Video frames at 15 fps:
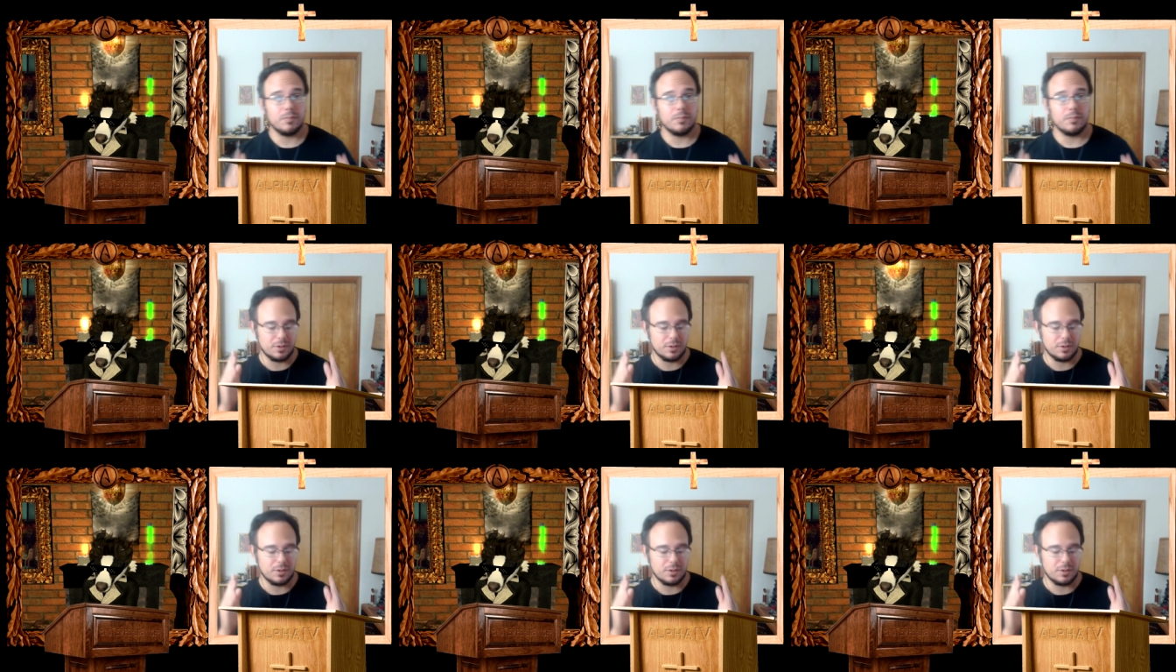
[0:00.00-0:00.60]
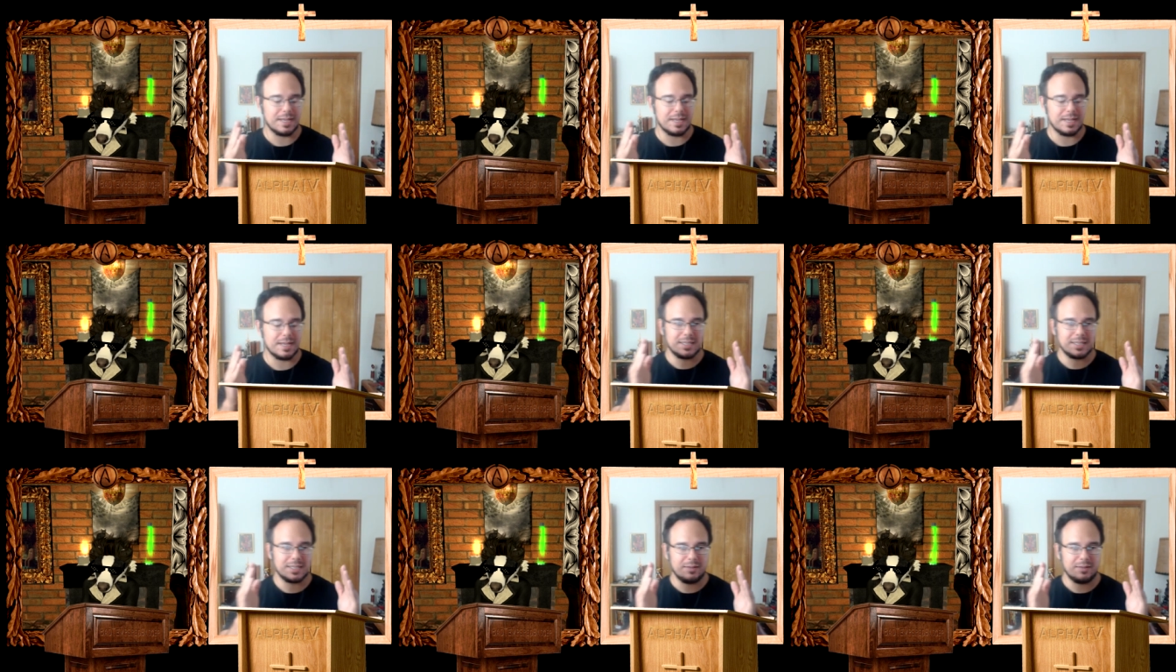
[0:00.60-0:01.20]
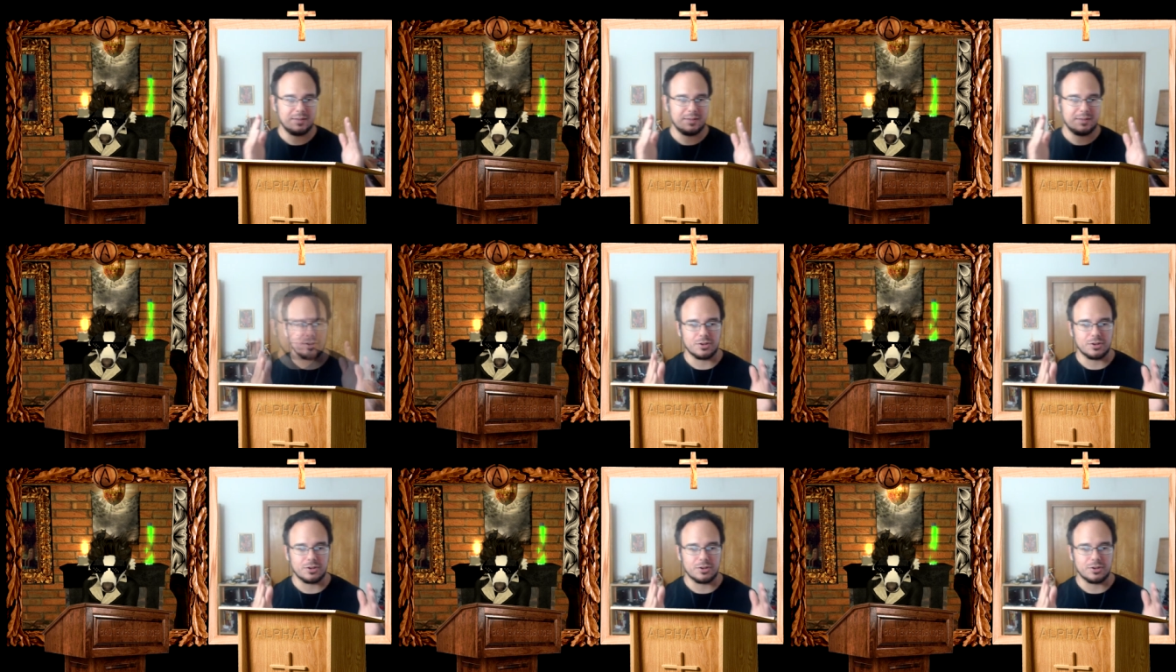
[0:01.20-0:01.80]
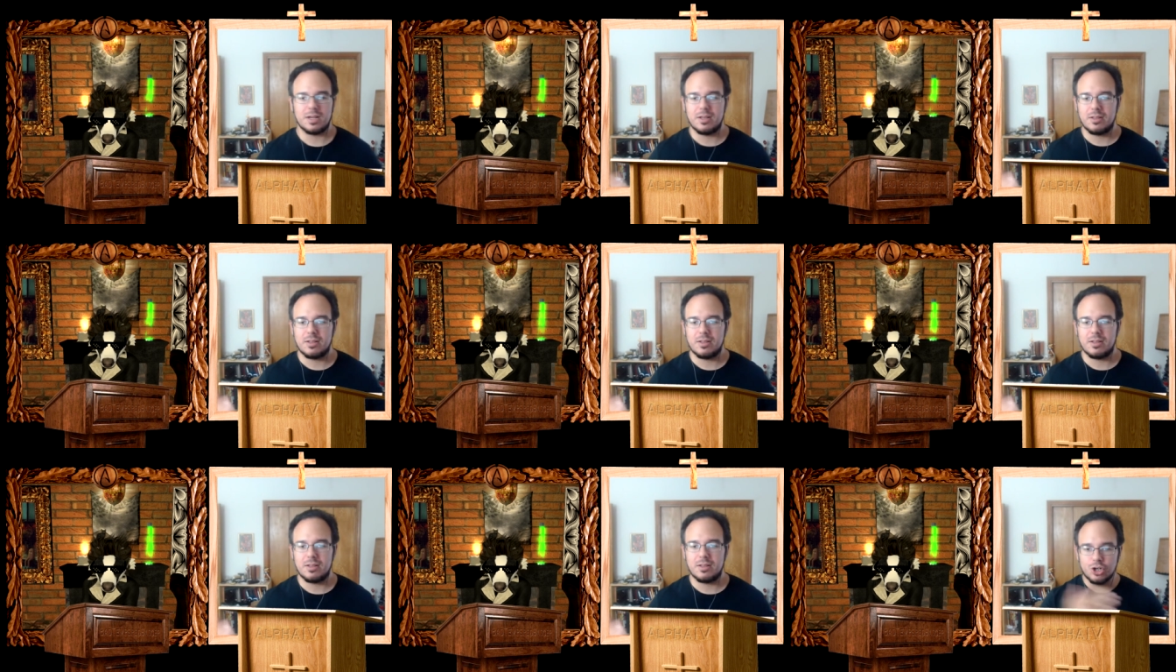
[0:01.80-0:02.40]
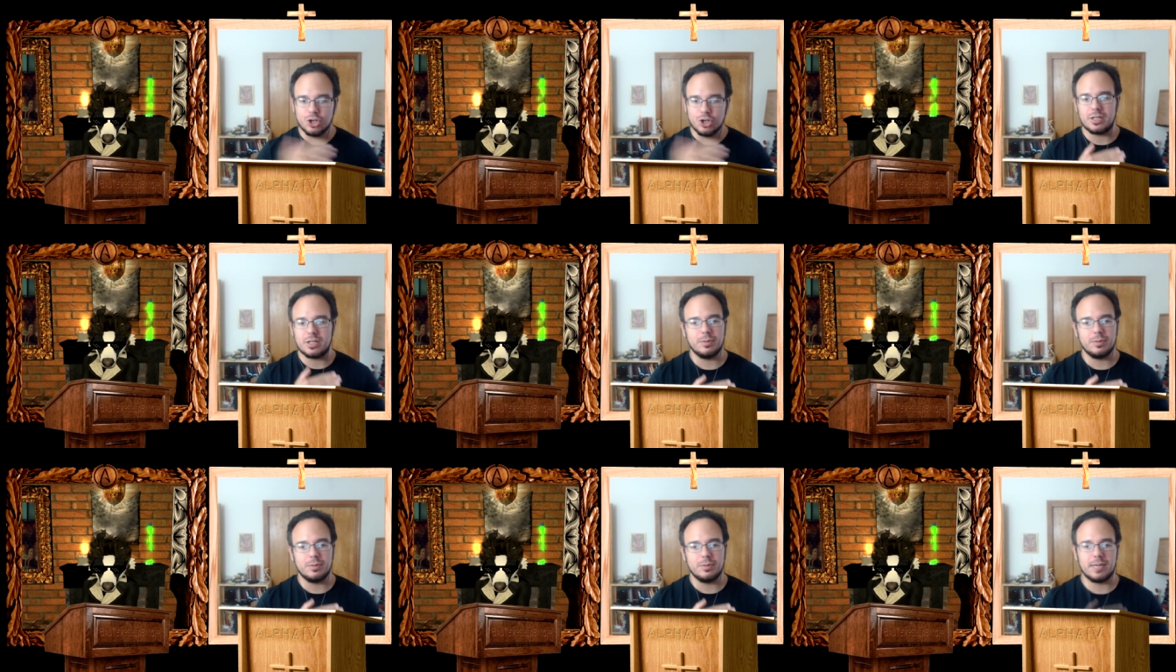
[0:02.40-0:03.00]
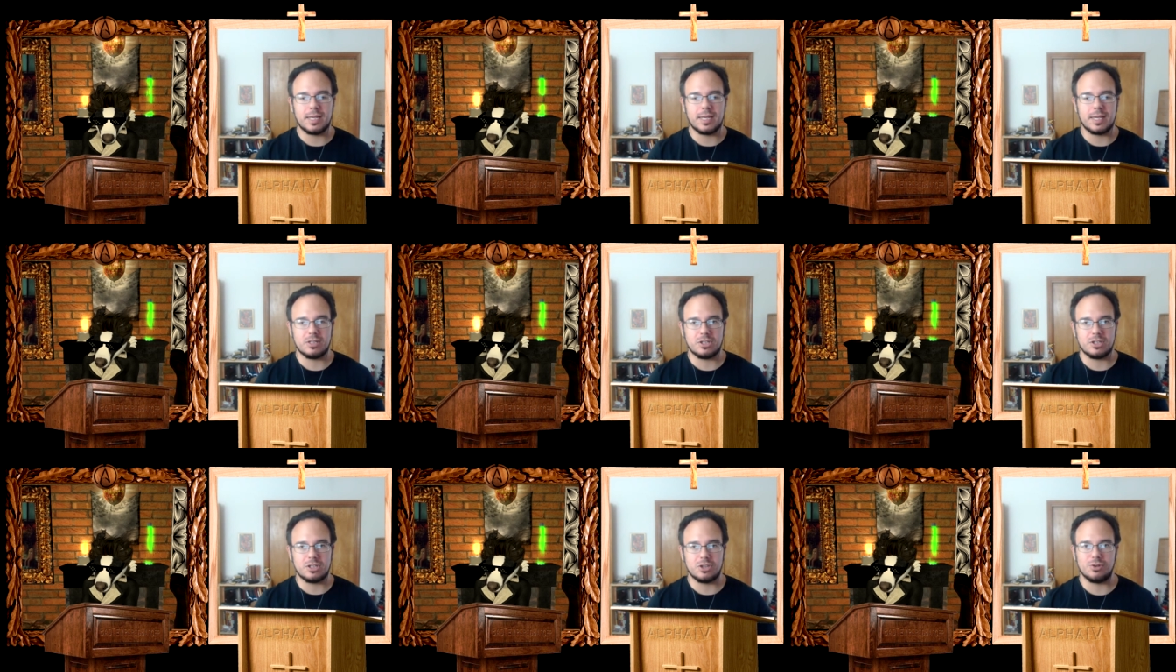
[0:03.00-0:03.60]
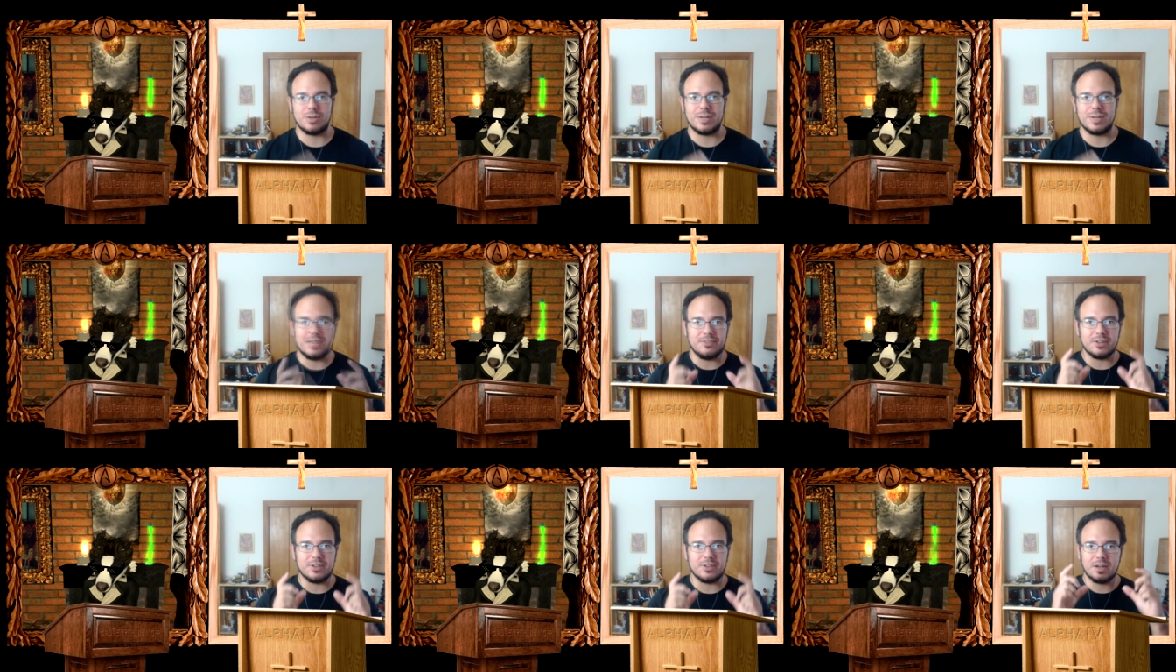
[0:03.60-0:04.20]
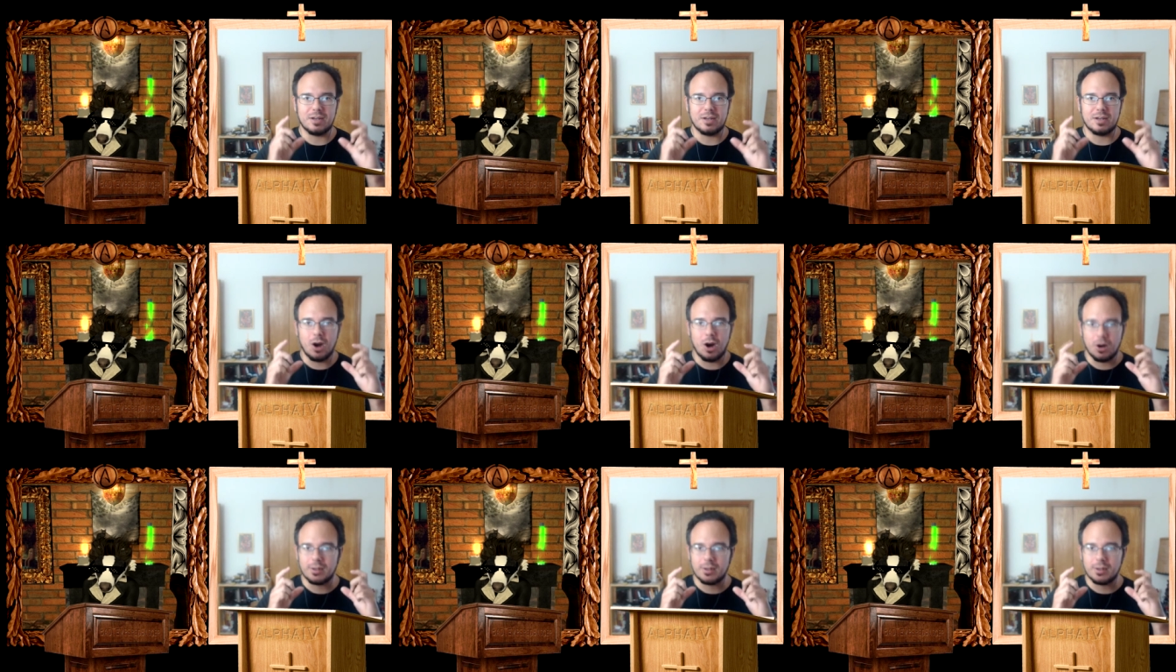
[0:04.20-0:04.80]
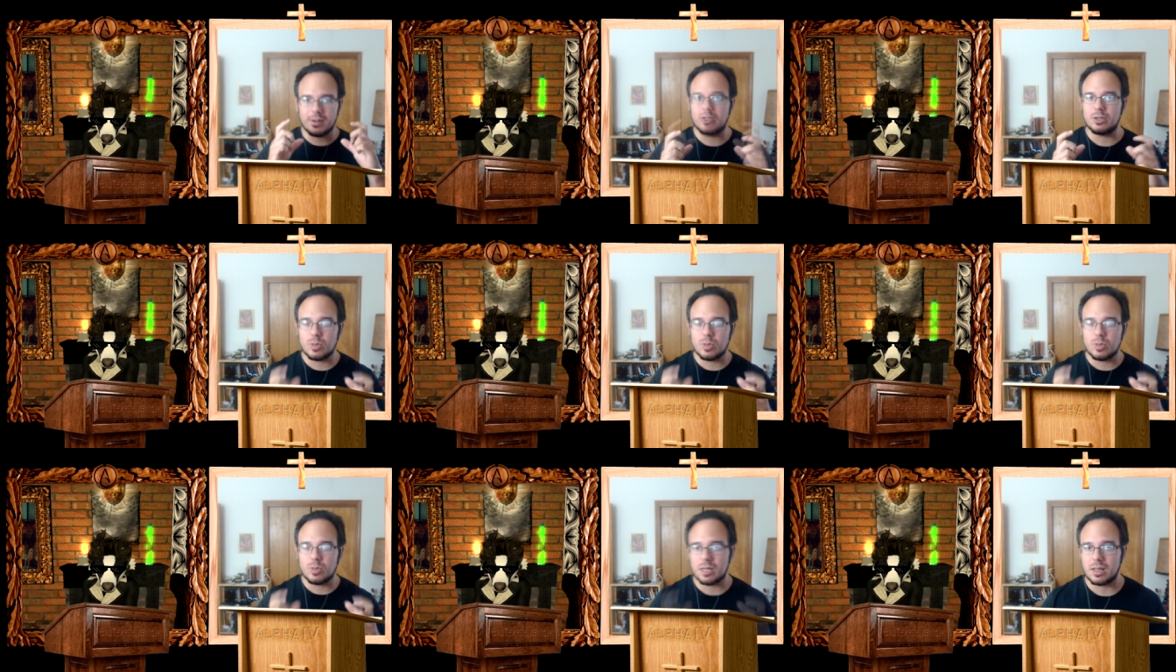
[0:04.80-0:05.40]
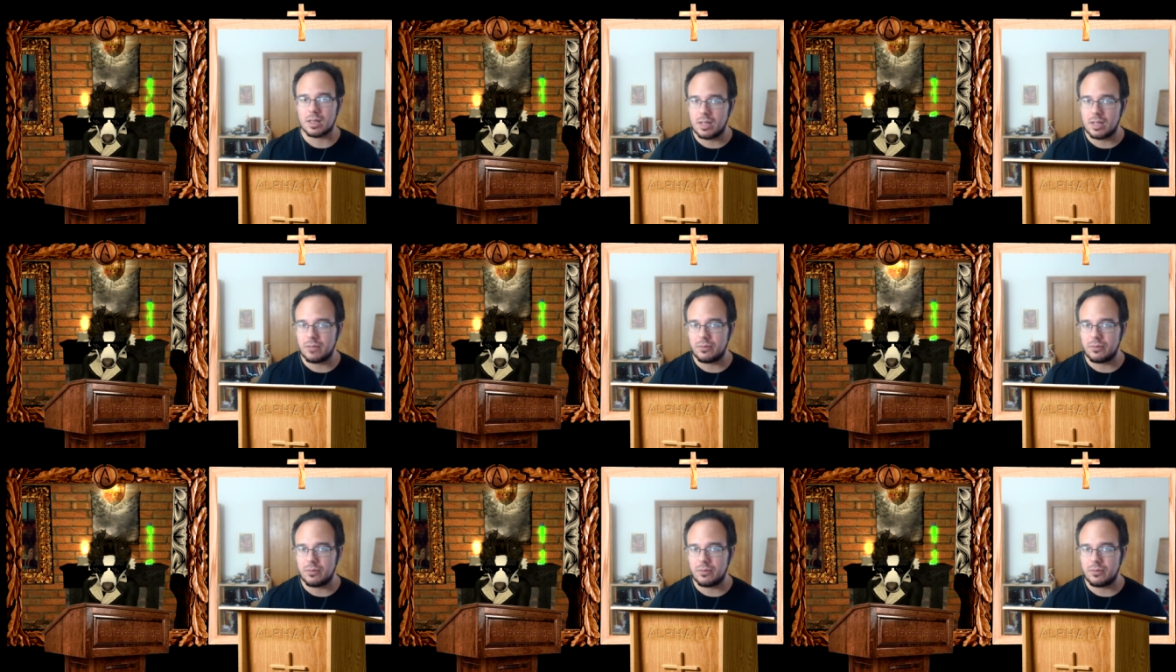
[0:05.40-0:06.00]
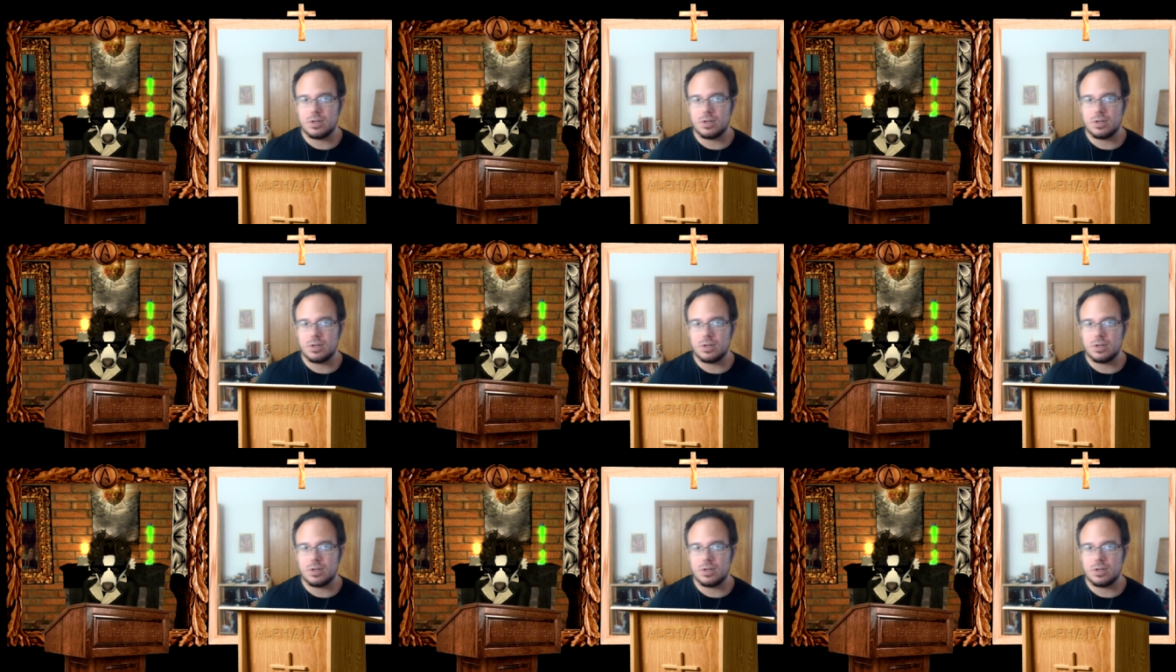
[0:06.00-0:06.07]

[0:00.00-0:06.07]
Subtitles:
or the exact same verse, they couldn't communicate with each other even on a linguistic level.